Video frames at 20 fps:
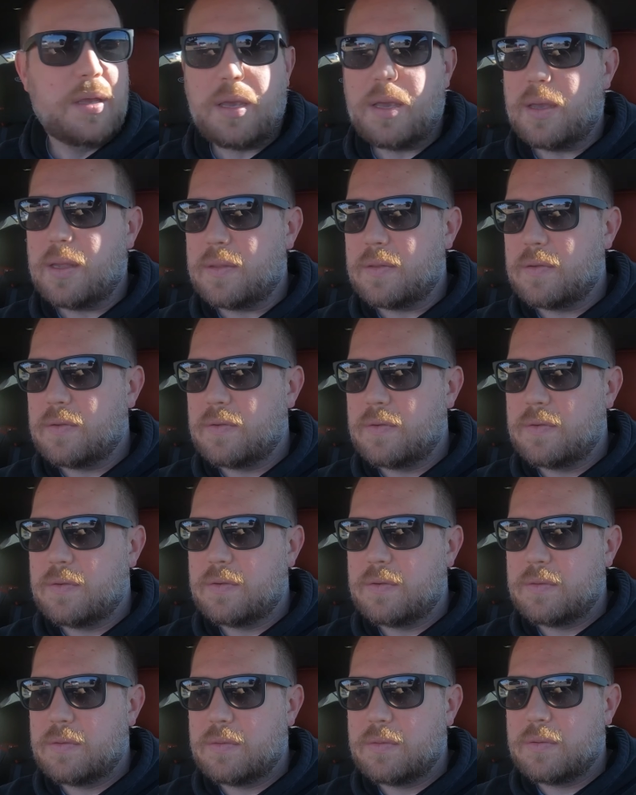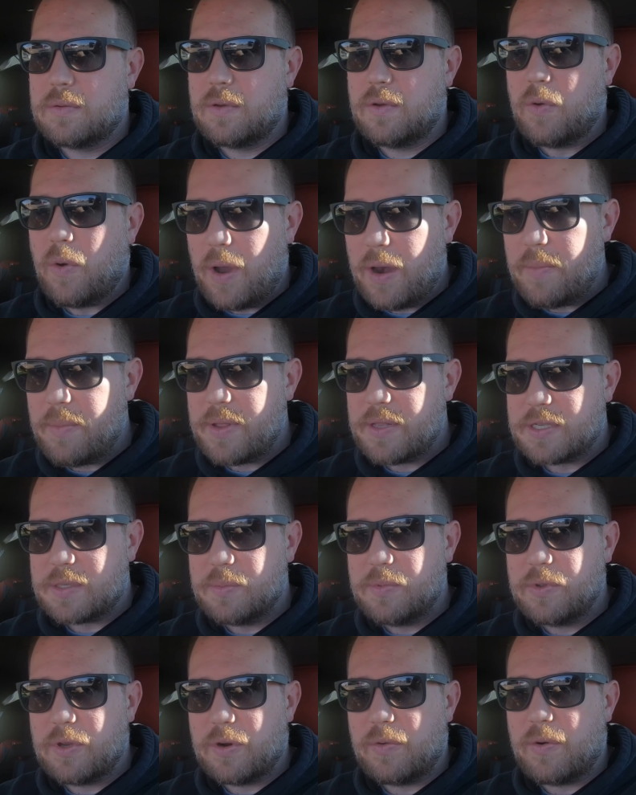it's quite a bit
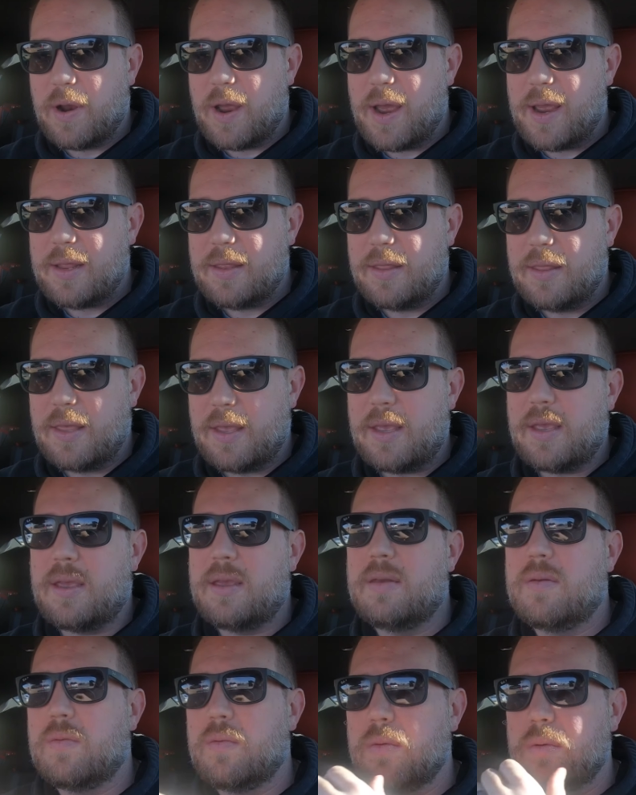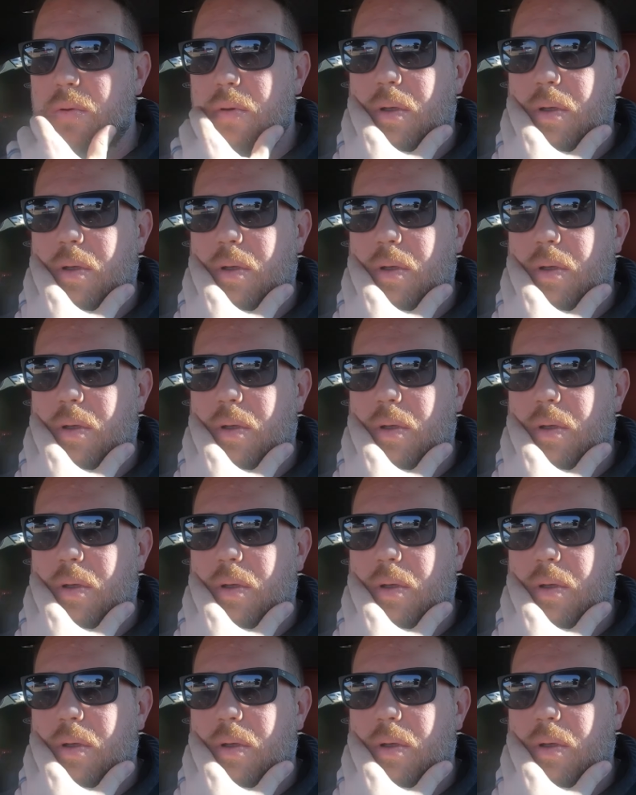smoother ride than